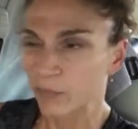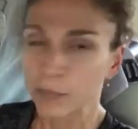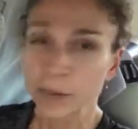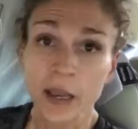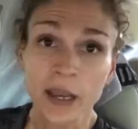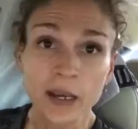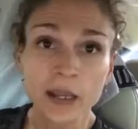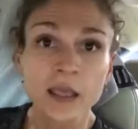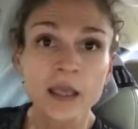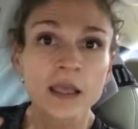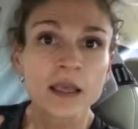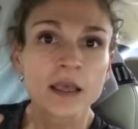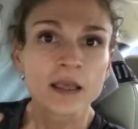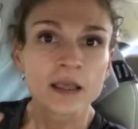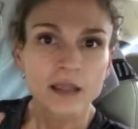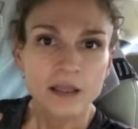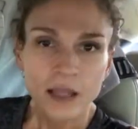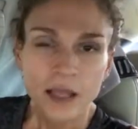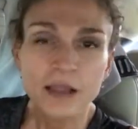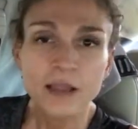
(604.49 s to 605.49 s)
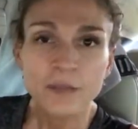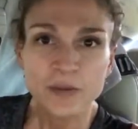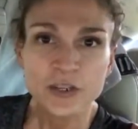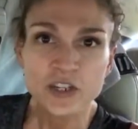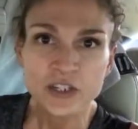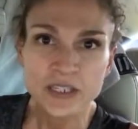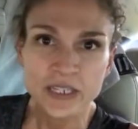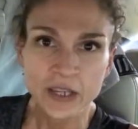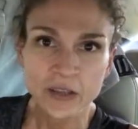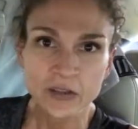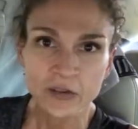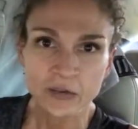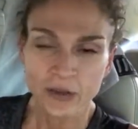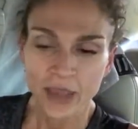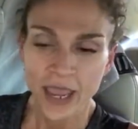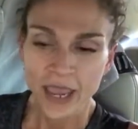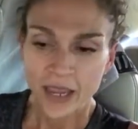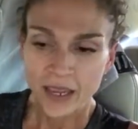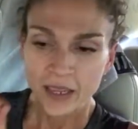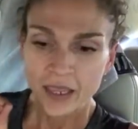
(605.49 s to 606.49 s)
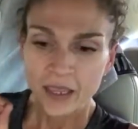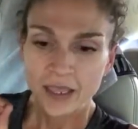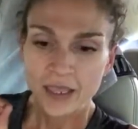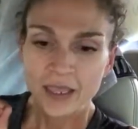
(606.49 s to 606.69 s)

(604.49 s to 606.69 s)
But let me just tell you, okay?